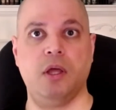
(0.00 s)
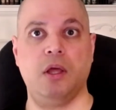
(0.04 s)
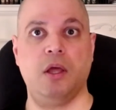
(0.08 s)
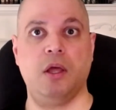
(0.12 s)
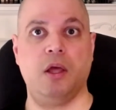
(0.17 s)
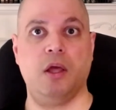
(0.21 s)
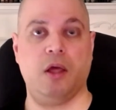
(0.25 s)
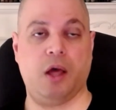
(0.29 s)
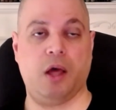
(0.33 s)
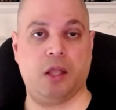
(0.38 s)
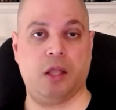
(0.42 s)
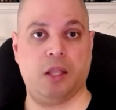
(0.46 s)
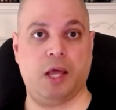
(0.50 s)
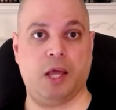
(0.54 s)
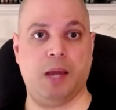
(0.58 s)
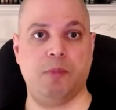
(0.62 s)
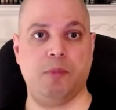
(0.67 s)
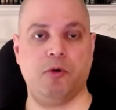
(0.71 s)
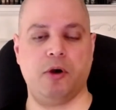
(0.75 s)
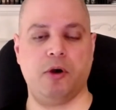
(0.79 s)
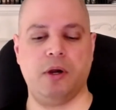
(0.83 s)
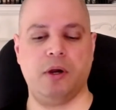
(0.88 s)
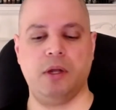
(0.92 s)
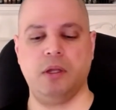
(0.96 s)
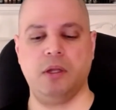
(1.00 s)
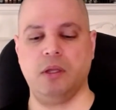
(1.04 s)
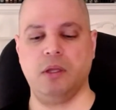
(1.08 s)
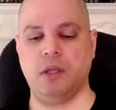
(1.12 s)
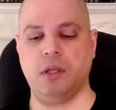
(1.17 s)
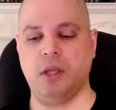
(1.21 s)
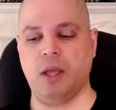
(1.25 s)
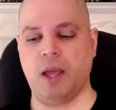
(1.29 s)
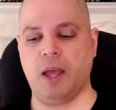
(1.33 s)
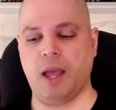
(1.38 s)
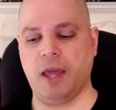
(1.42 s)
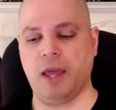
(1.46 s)
a library.
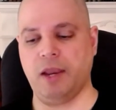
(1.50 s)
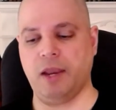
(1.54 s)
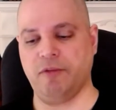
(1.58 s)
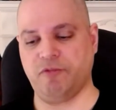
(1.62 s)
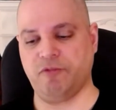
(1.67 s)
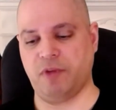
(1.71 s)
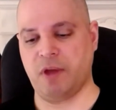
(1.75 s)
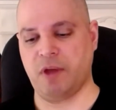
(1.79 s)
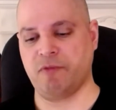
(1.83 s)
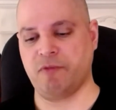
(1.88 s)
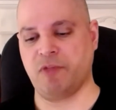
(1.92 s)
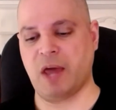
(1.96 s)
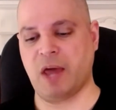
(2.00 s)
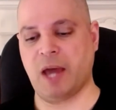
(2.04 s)
And if that